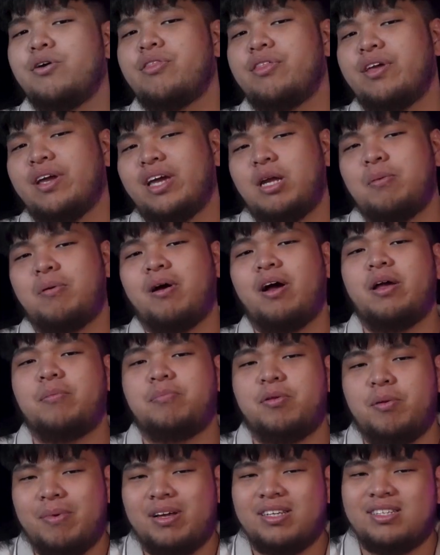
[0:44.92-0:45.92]
you're thinking about
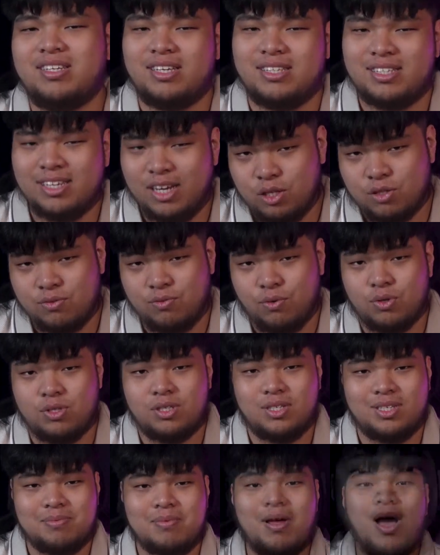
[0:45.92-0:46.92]
implementing
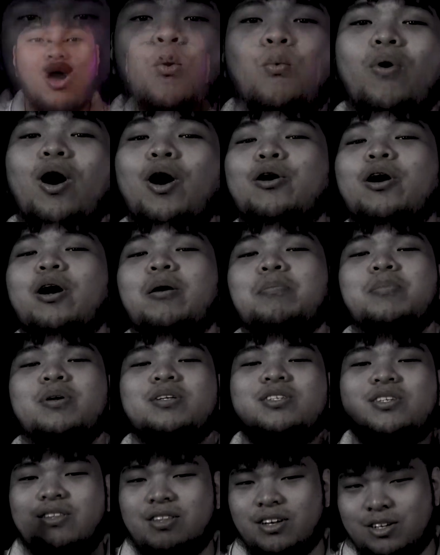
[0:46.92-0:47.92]
Salesforce. Welcome
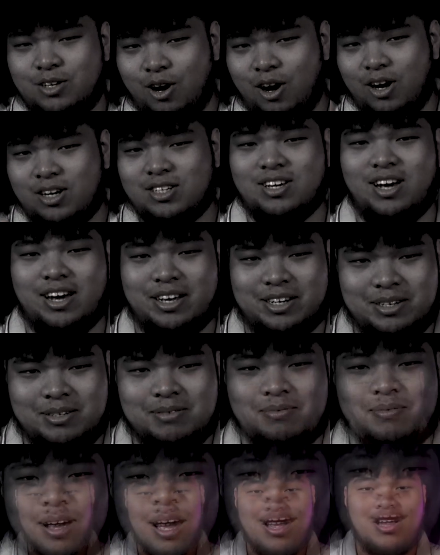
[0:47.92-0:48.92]
to the dark side.
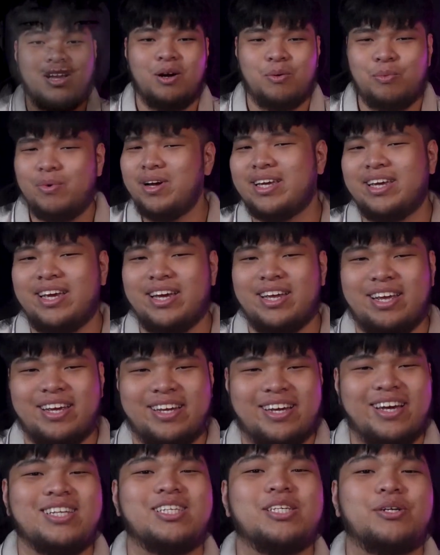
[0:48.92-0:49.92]
We're
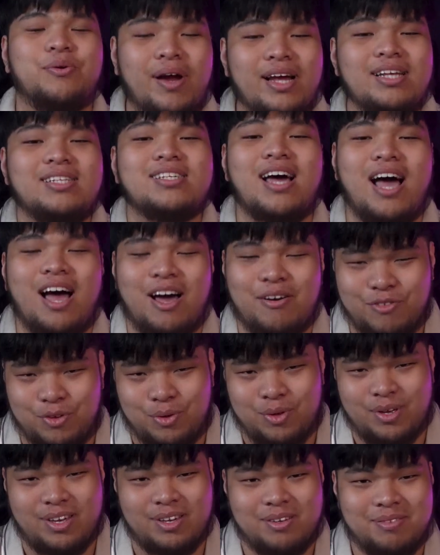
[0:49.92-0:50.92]
kidding, it's great to have
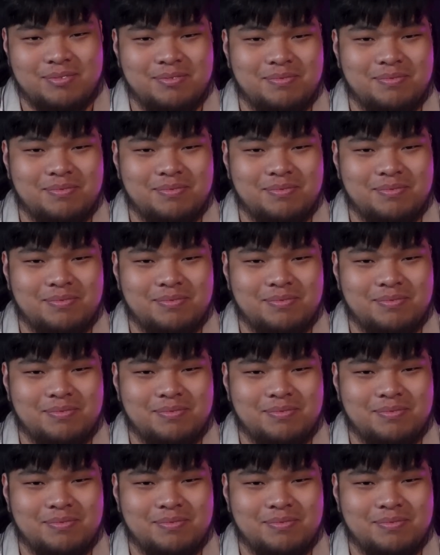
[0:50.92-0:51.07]
you here.